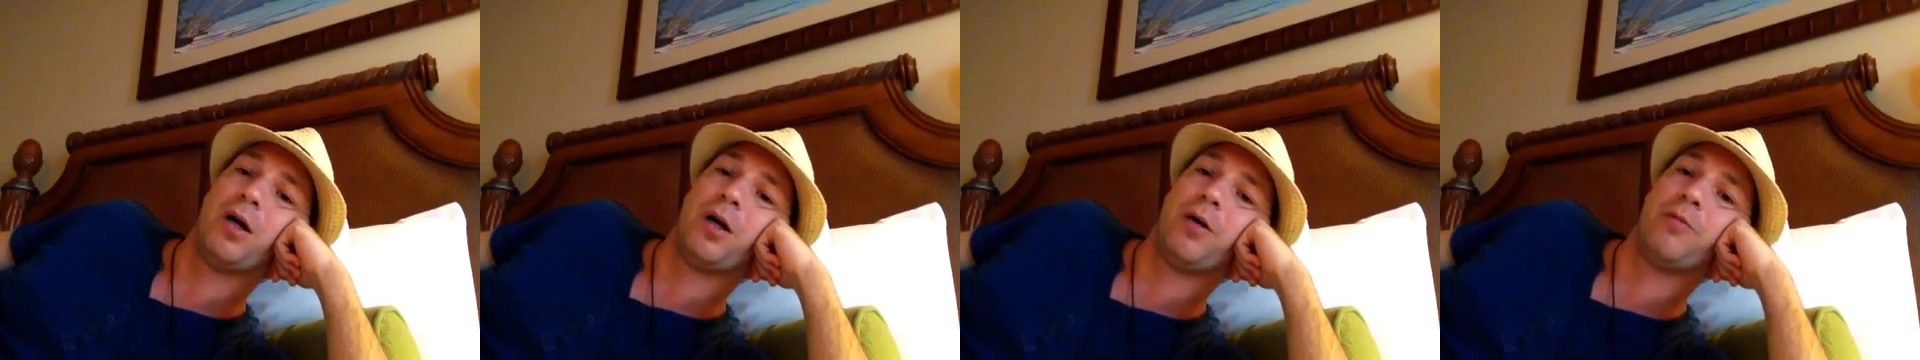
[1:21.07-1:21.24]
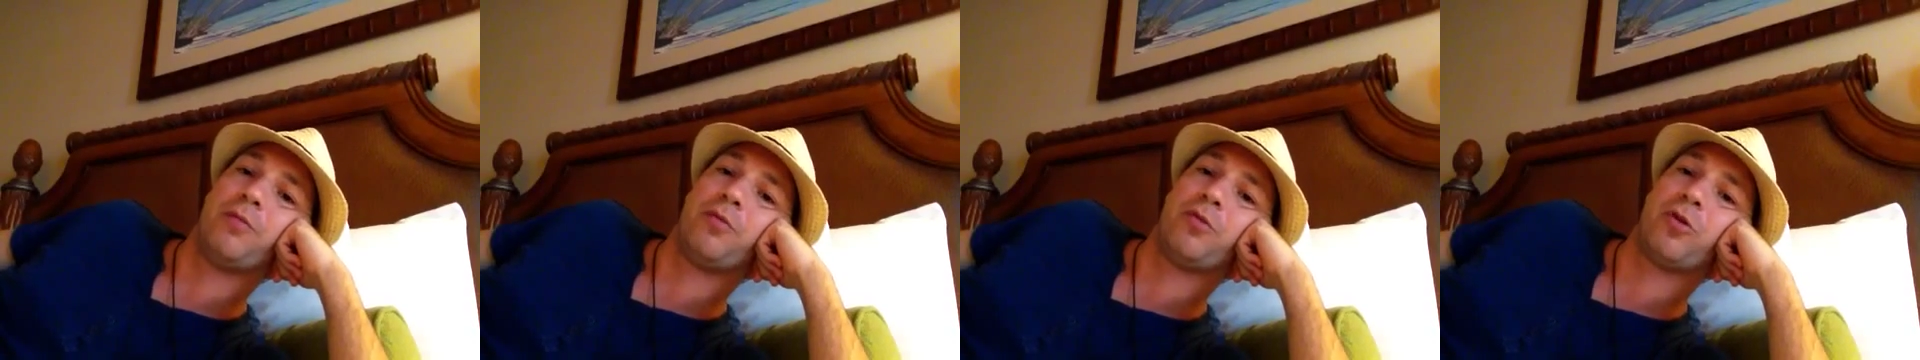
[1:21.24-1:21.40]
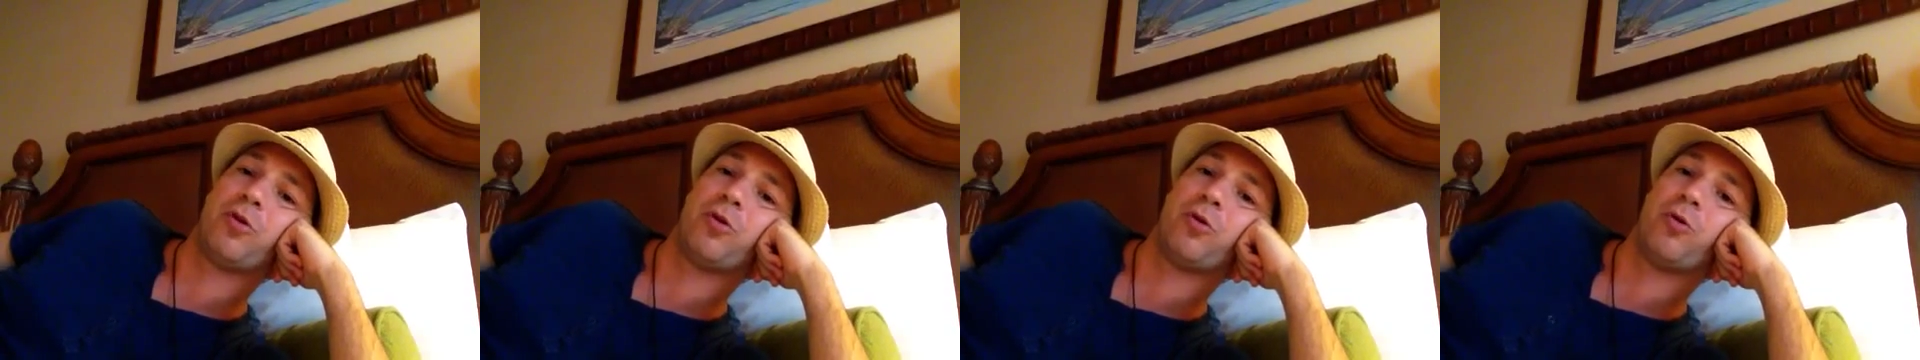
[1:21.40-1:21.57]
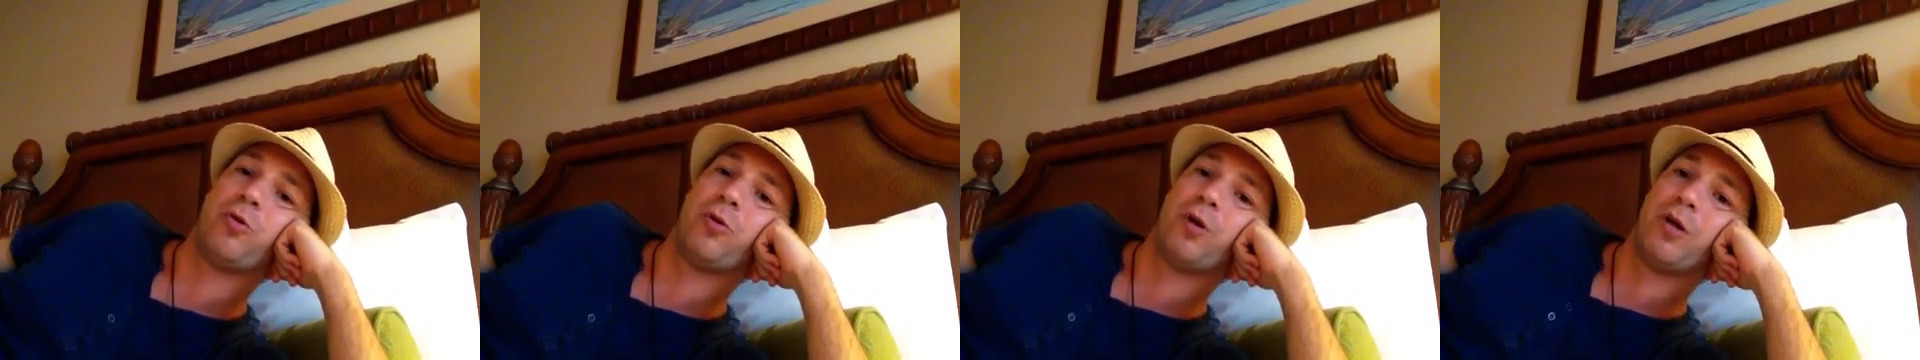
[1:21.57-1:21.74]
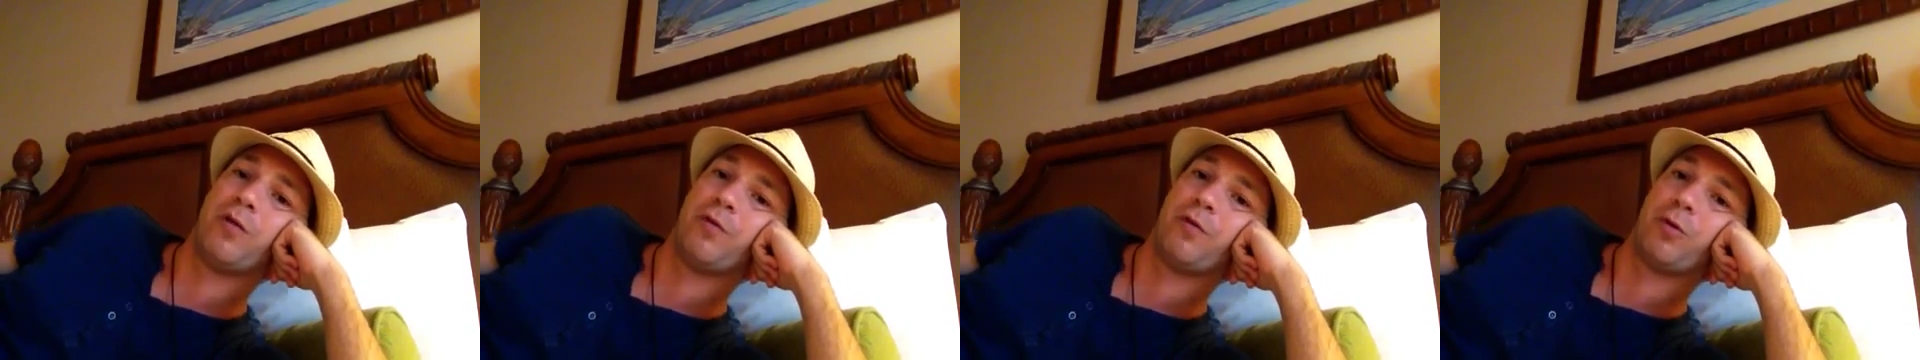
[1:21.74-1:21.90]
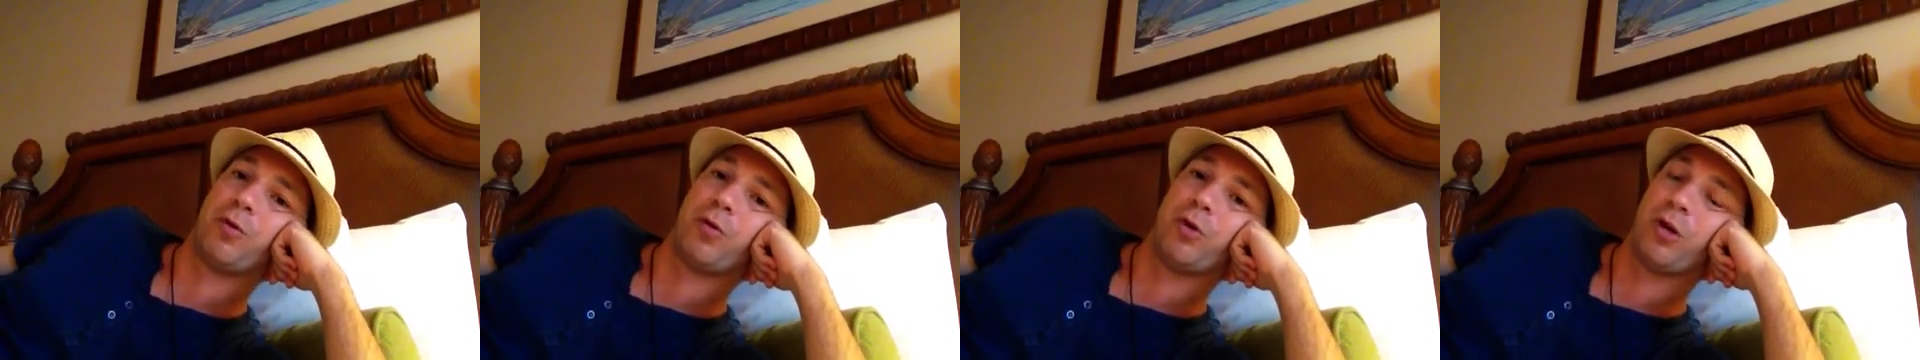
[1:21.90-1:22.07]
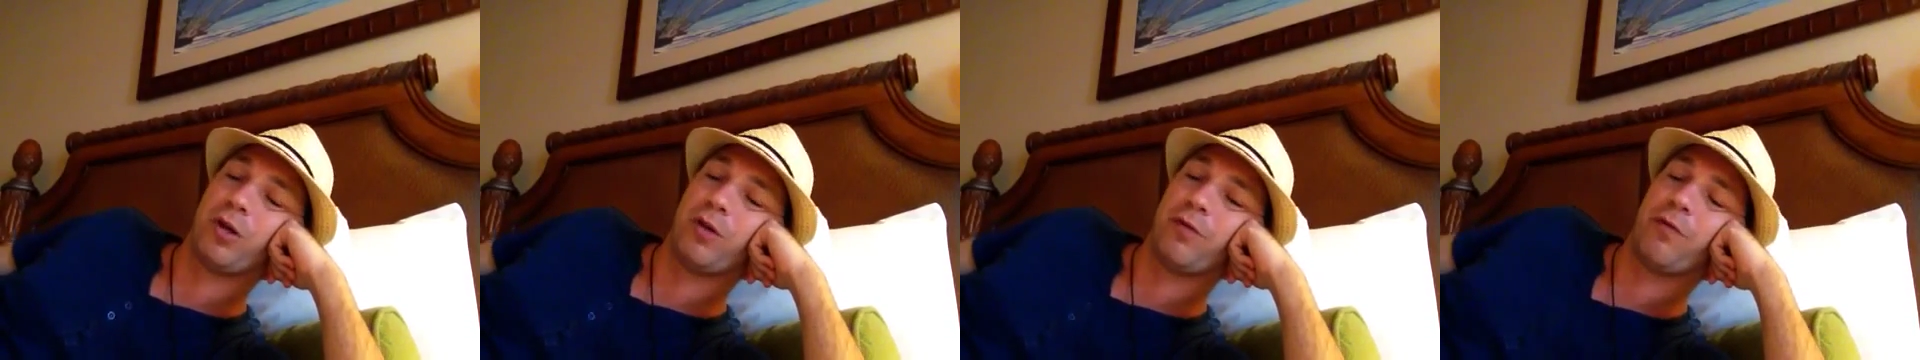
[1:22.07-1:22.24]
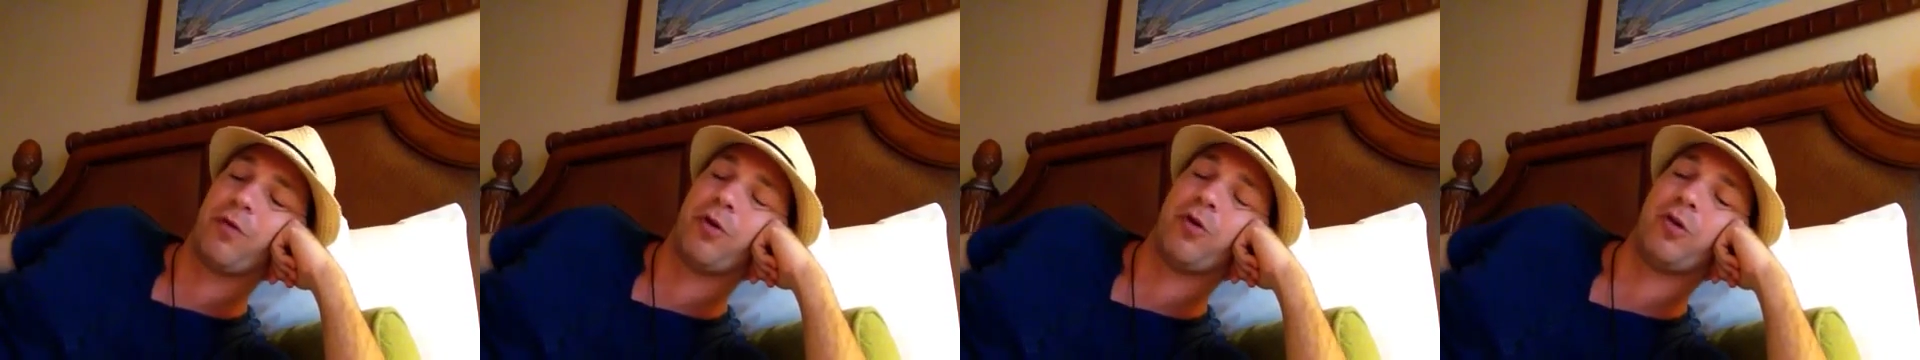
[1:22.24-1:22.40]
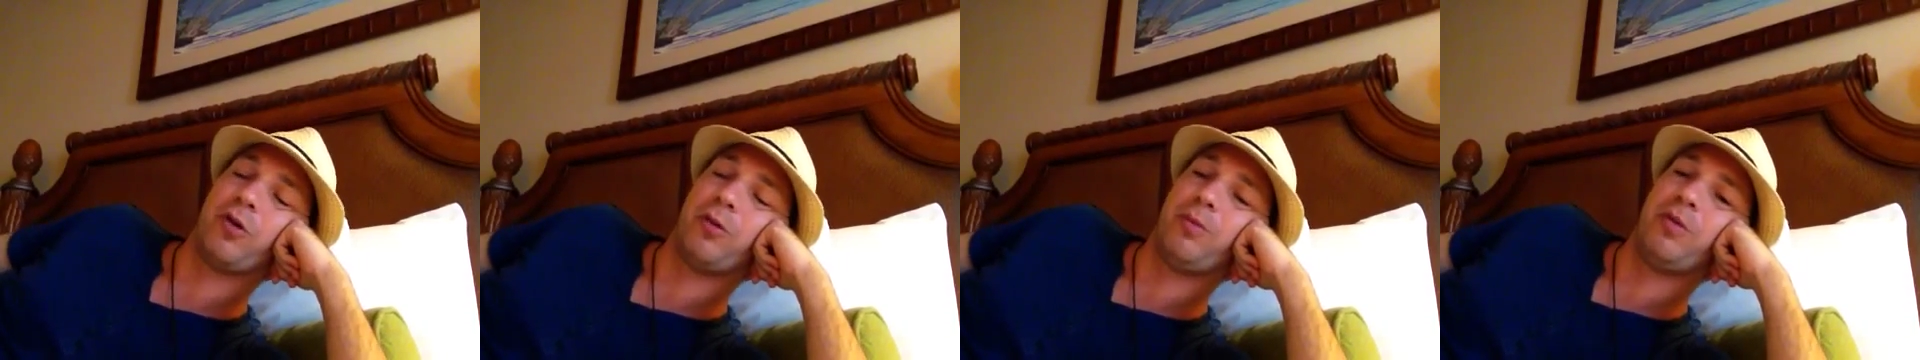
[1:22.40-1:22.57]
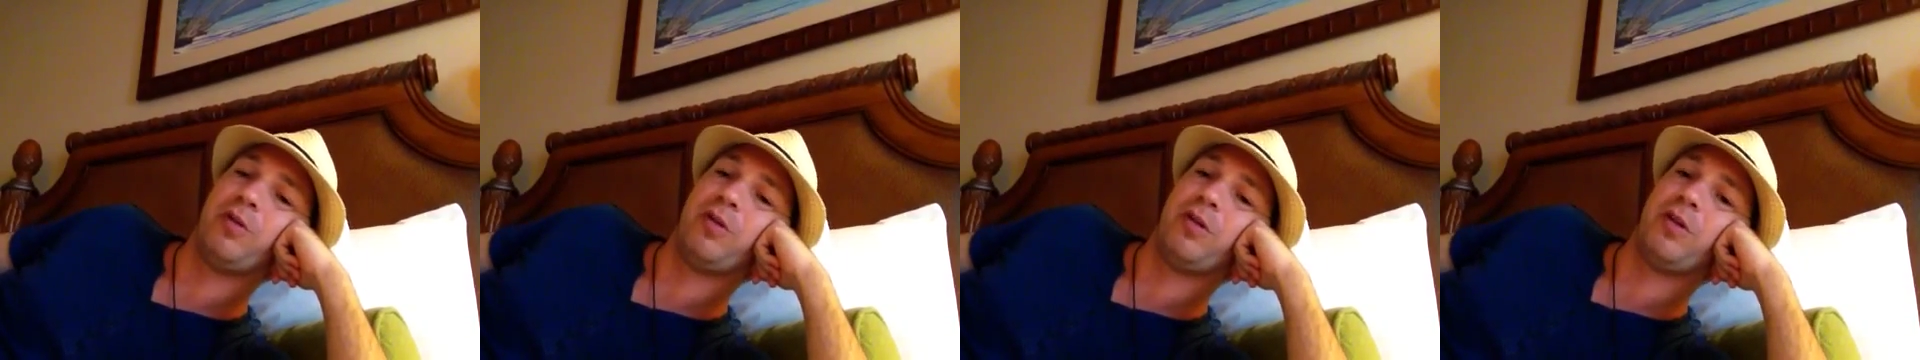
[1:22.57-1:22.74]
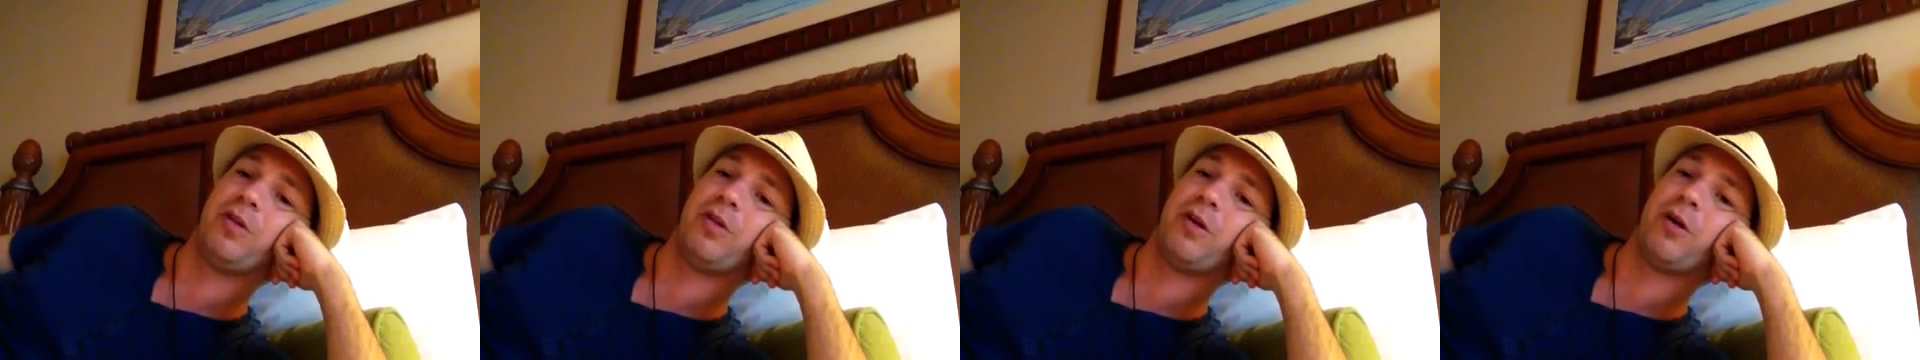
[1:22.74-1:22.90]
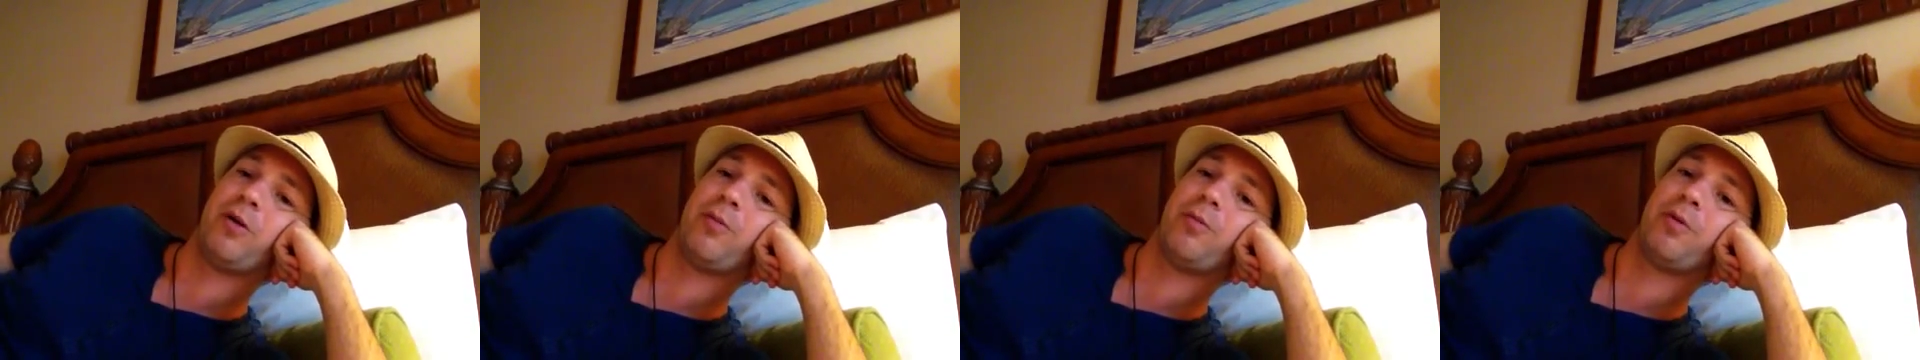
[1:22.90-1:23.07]
So if you're looking for a DBT
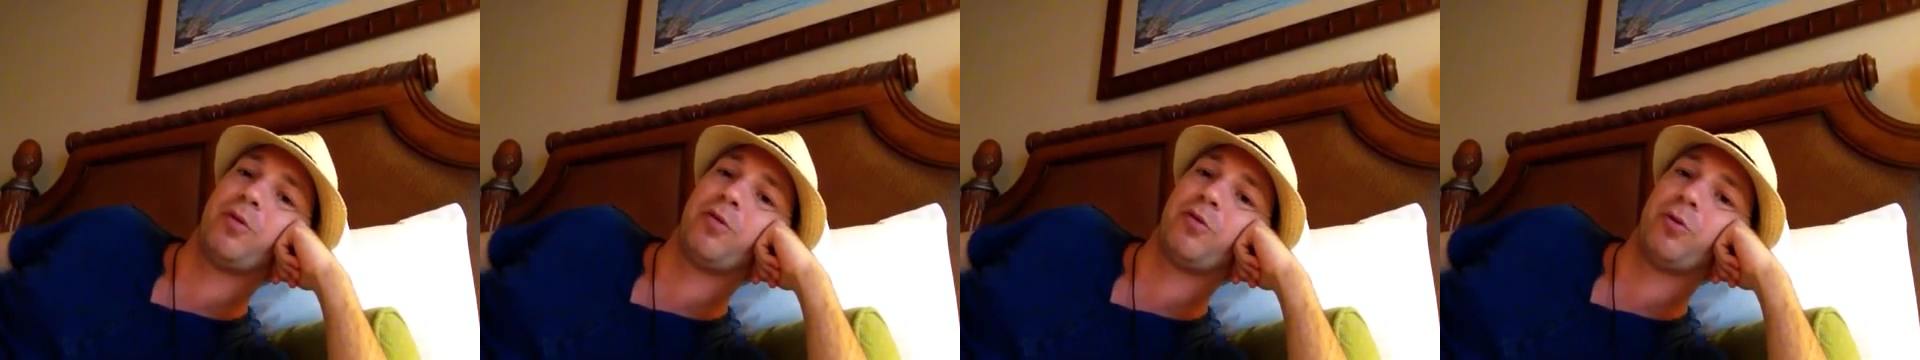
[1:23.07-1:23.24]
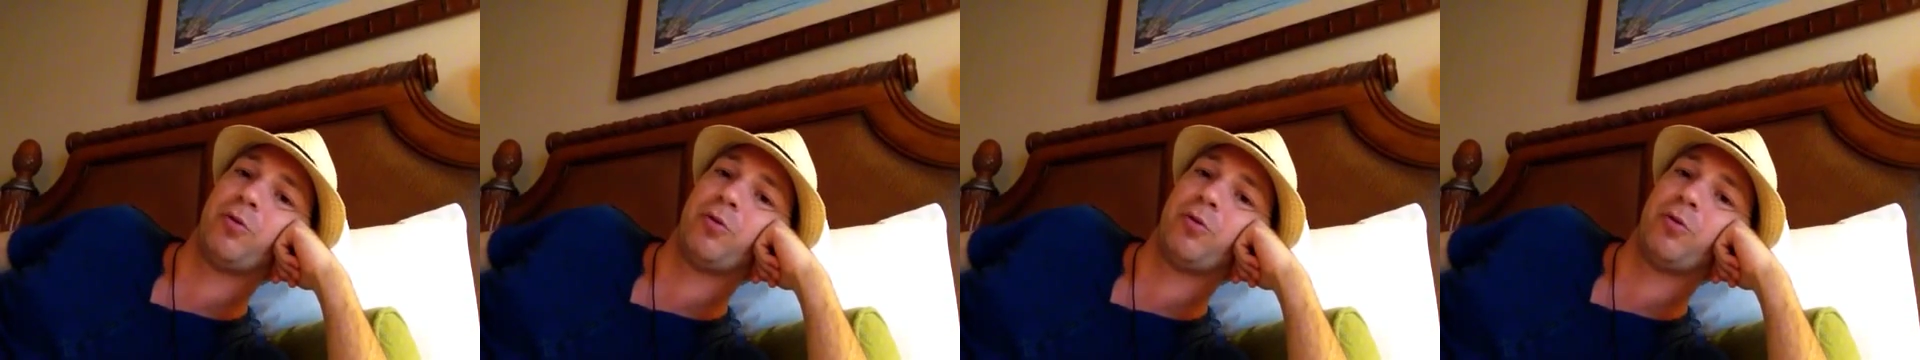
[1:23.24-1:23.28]
therapist,